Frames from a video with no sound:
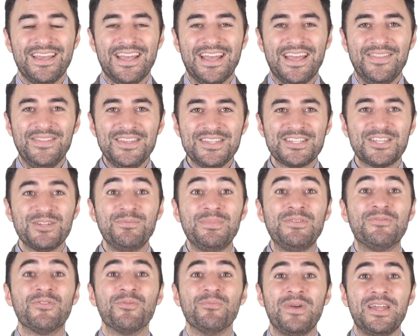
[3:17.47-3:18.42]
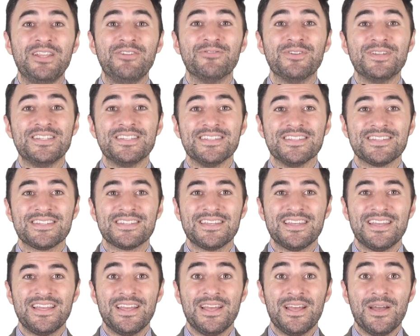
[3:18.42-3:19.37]
And this could be for many reasons.
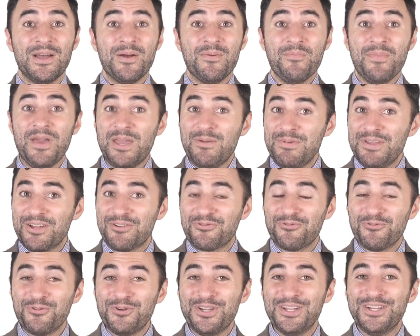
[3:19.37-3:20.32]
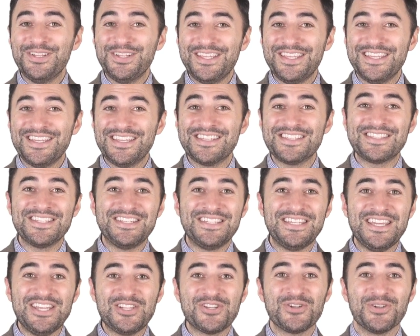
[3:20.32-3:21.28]
Maybe it really is the
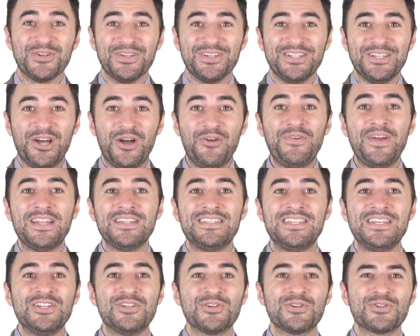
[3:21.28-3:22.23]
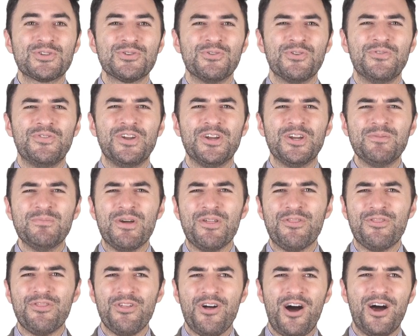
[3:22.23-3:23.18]
teacher. I've had teachers who are very
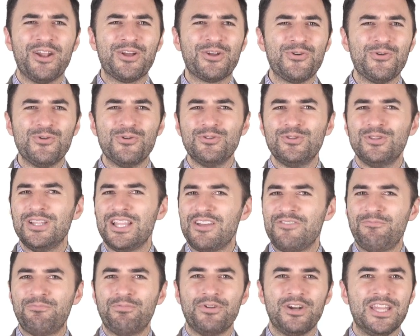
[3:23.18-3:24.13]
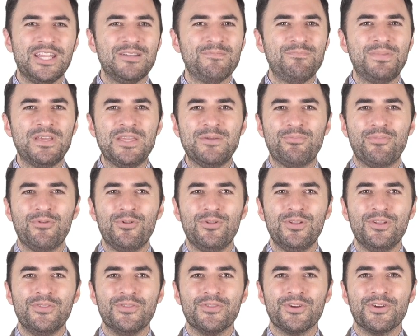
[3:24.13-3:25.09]
methodical, left-brain
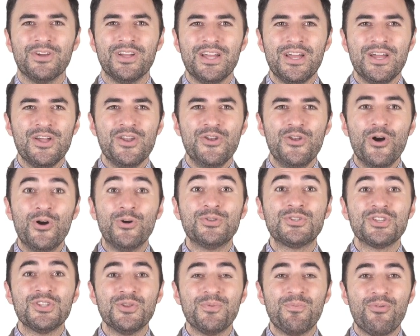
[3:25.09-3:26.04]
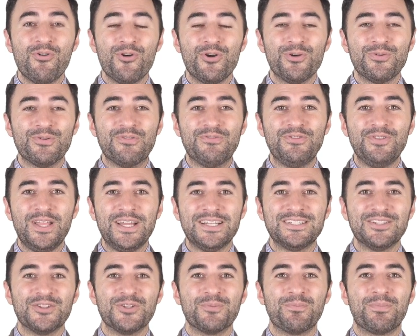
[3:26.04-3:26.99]
people, and their notes on the board
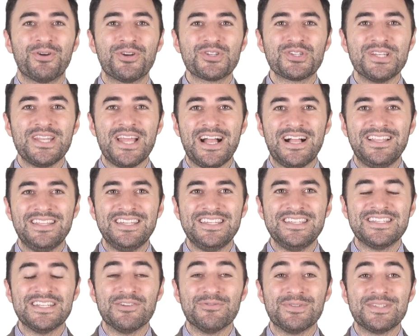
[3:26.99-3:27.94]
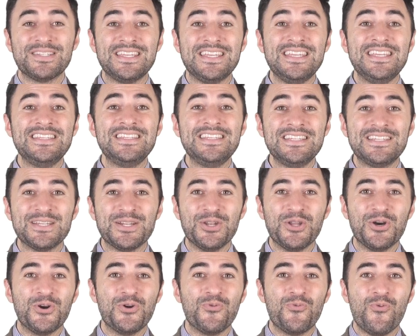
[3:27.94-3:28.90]
reflected their personalities, and it was easy to
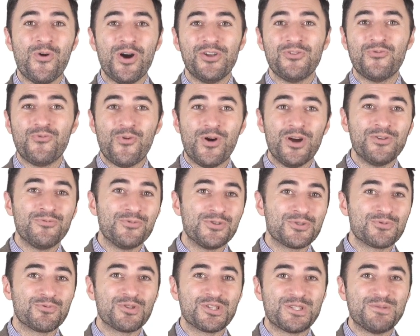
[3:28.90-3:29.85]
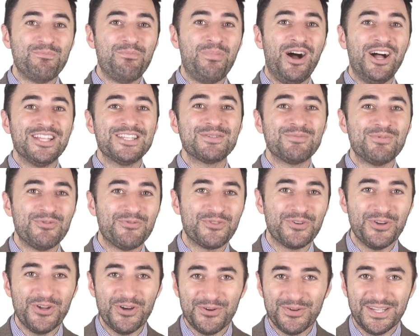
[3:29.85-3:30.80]
know what one was responsible
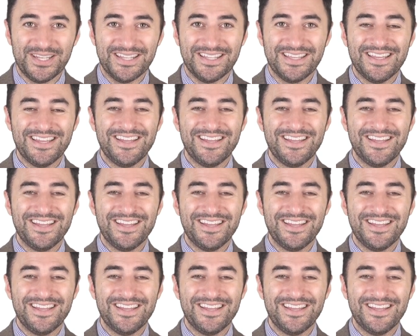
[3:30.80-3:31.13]
for knowing.